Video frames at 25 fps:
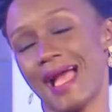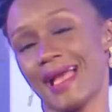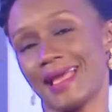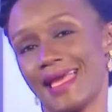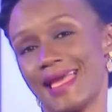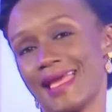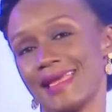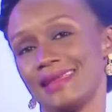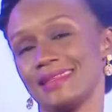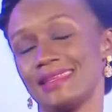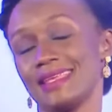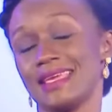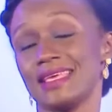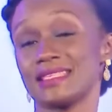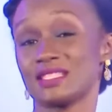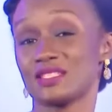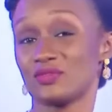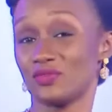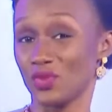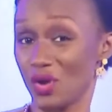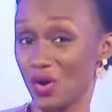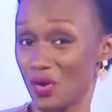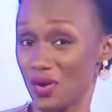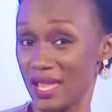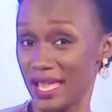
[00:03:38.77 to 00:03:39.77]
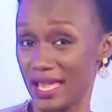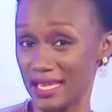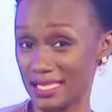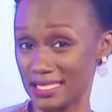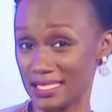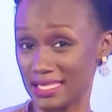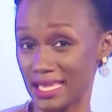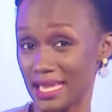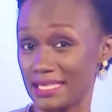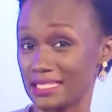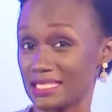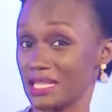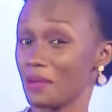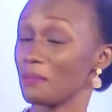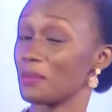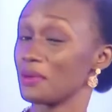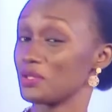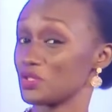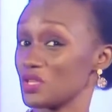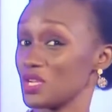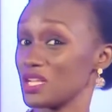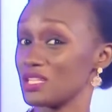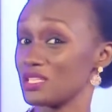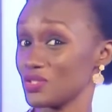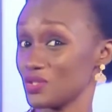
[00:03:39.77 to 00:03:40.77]
again, is very exciting,
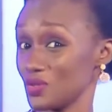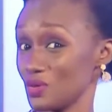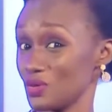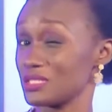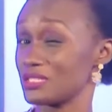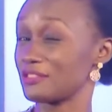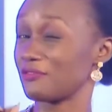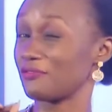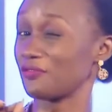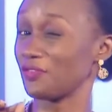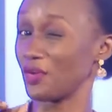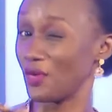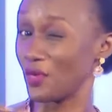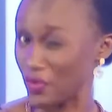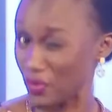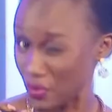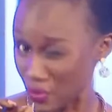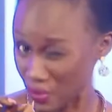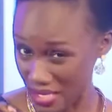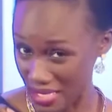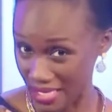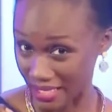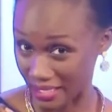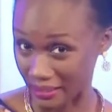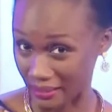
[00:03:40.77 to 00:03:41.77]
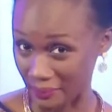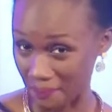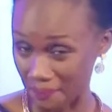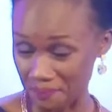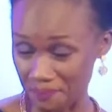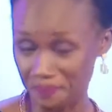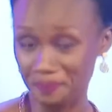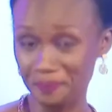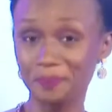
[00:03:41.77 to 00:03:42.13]
but today's story is very unique.